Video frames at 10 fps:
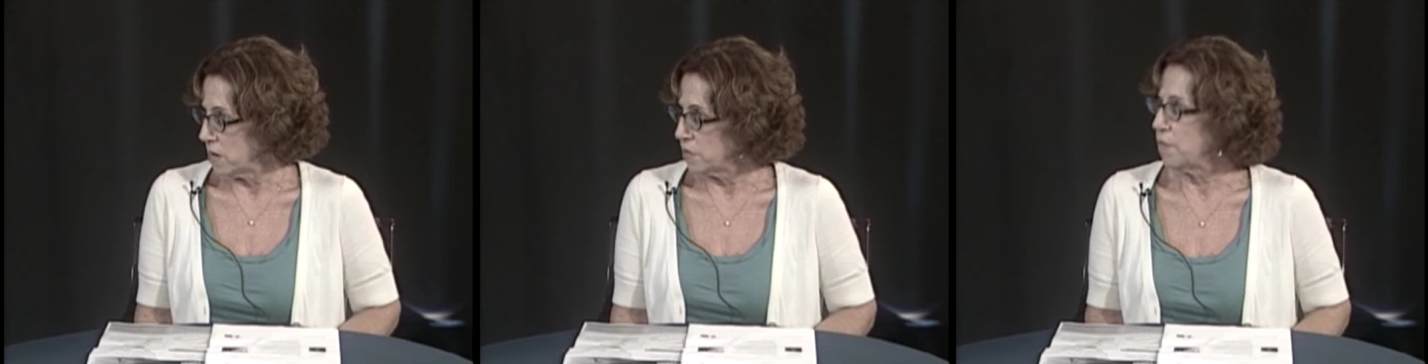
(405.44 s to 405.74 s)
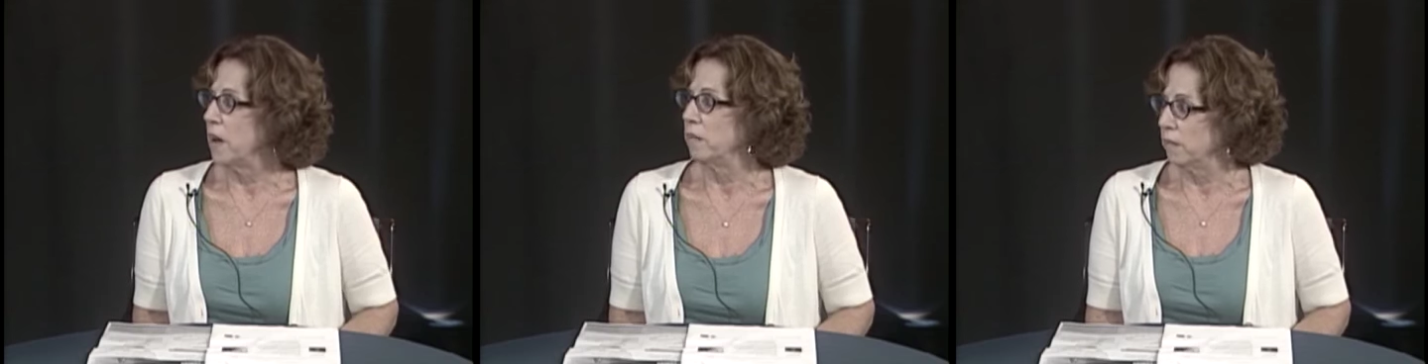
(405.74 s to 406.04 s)
has
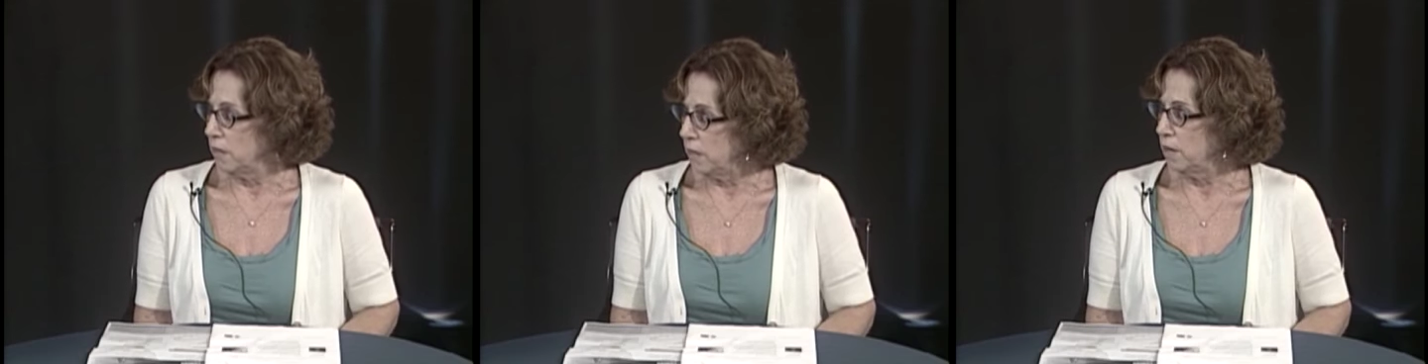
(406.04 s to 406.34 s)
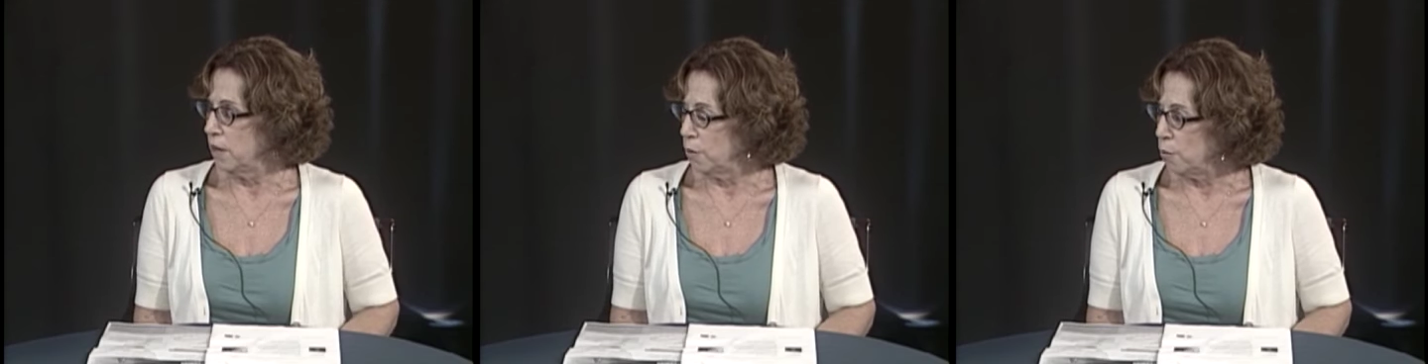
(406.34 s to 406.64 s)
finally,
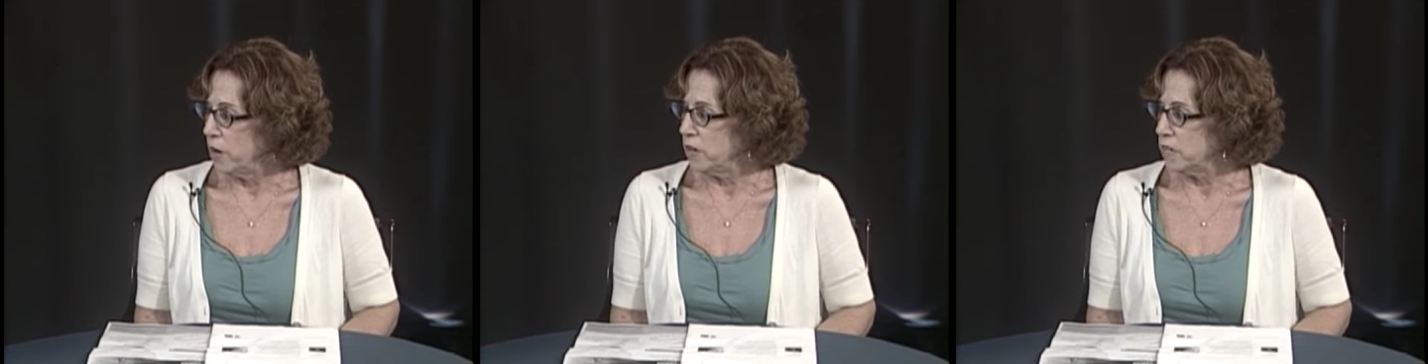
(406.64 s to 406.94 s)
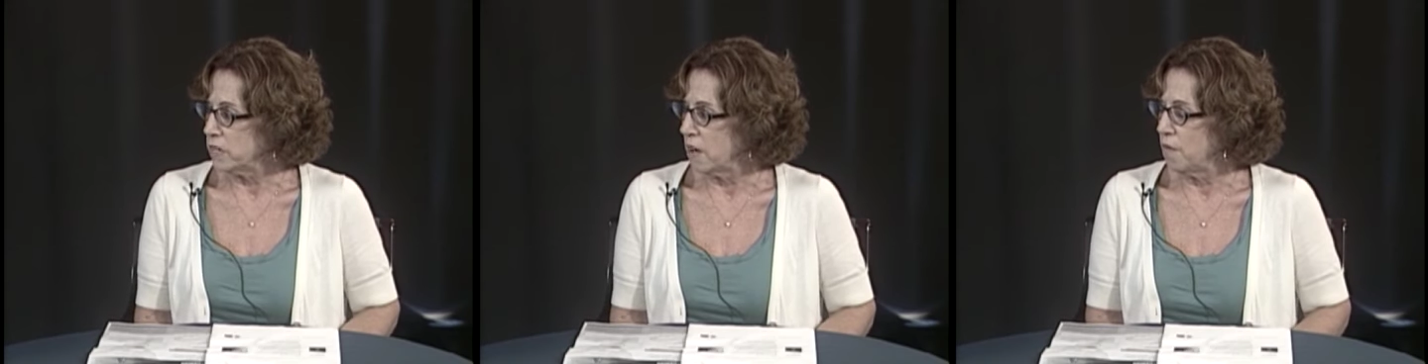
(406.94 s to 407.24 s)
reared
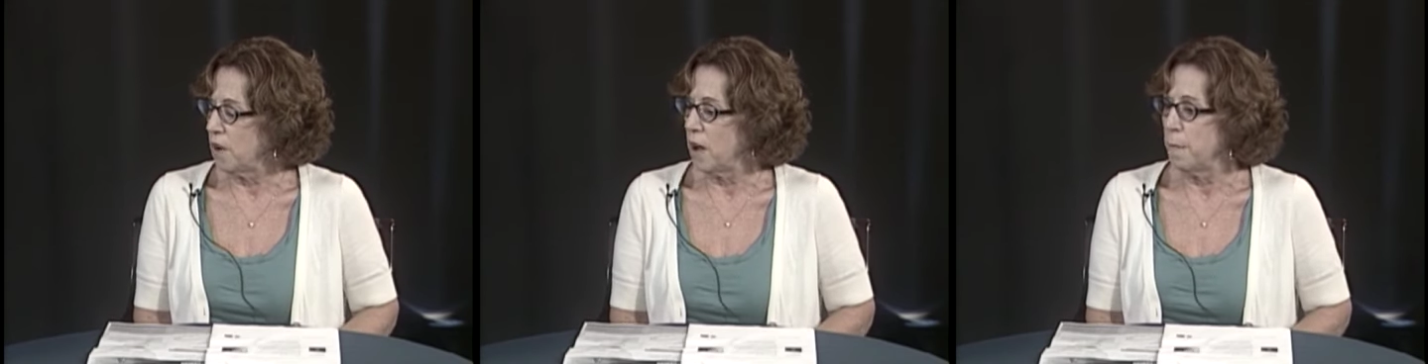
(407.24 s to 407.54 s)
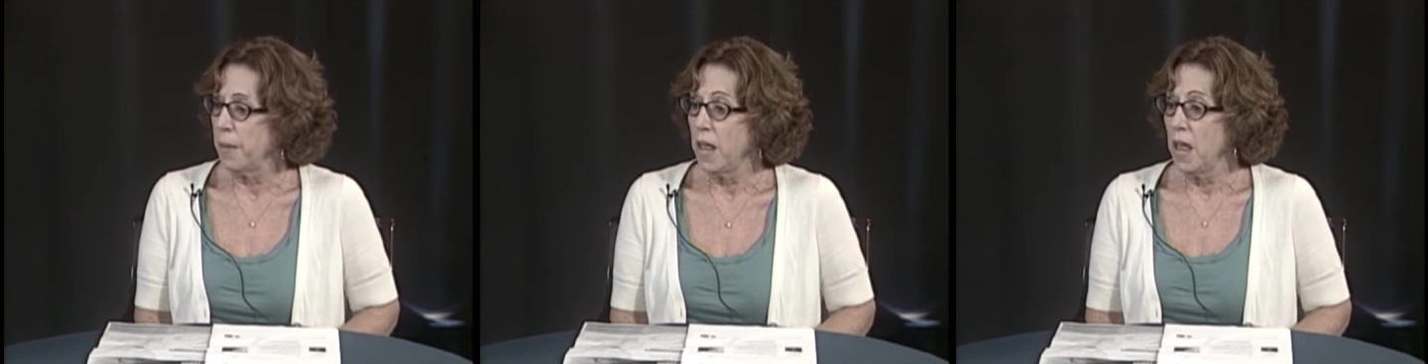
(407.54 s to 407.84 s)
itself up.